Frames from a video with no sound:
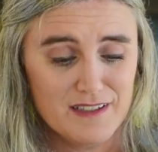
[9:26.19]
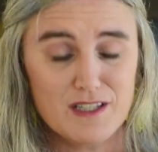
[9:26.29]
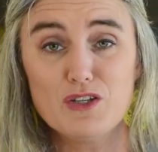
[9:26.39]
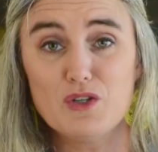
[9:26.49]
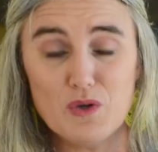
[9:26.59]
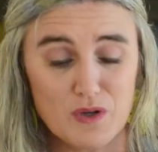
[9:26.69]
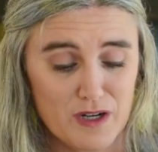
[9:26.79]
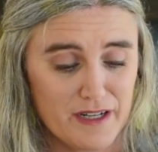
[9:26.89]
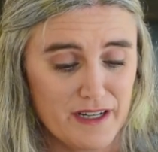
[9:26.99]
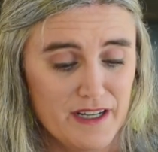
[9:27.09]
the
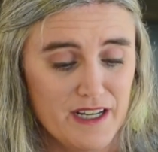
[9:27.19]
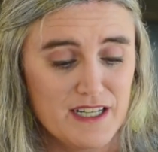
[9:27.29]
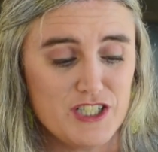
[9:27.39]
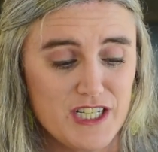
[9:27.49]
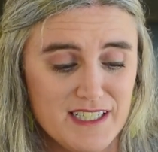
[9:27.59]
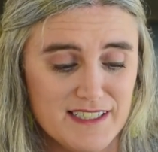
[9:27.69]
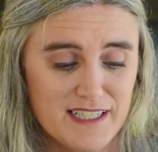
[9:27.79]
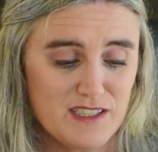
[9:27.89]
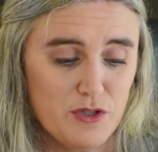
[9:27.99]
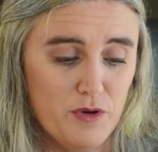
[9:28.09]
Lord,
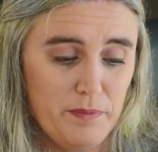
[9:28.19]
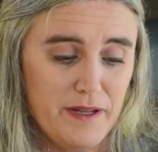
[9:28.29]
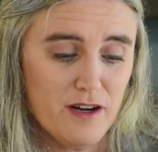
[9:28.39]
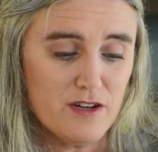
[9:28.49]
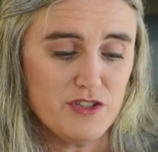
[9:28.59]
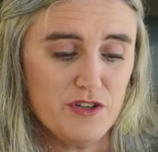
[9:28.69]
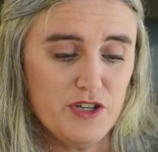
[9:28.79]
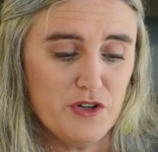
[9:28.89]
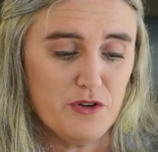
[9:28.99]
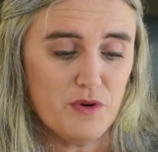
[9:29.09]
Jesus, who appeared to
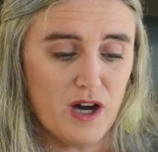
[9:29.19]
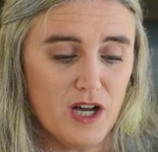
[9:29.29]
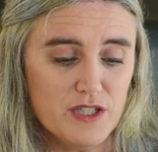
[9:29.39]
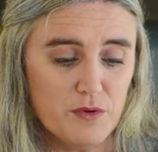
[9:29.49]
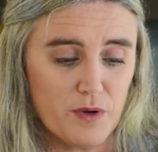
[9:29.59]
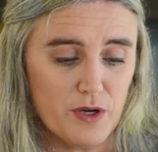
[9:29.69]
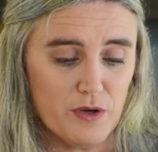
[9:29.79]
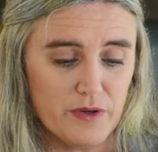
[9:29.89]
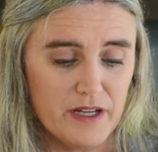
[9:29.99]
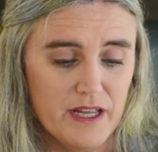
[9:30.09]
you on the
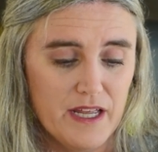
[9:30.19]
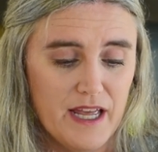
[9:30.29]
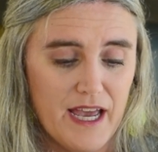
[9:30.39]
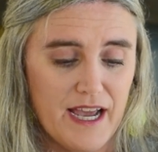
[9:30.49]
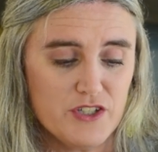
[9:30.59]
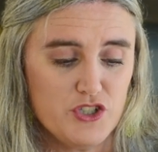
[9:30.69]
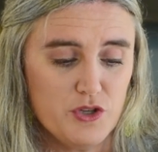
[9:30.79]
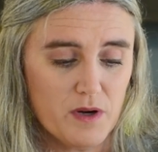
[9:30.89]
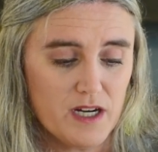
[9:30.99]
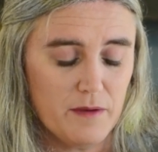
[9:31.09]
road as
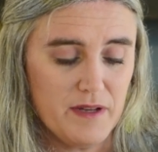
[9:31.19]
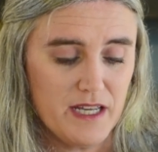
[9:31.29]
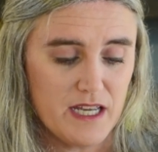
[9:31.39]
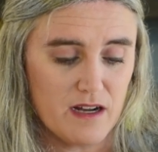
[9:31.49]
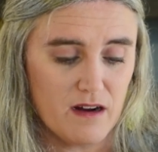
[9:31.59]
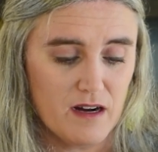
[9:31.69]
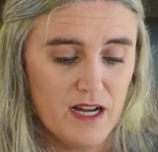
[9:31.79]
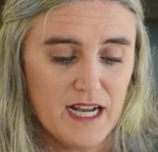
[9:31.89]
you were coming here,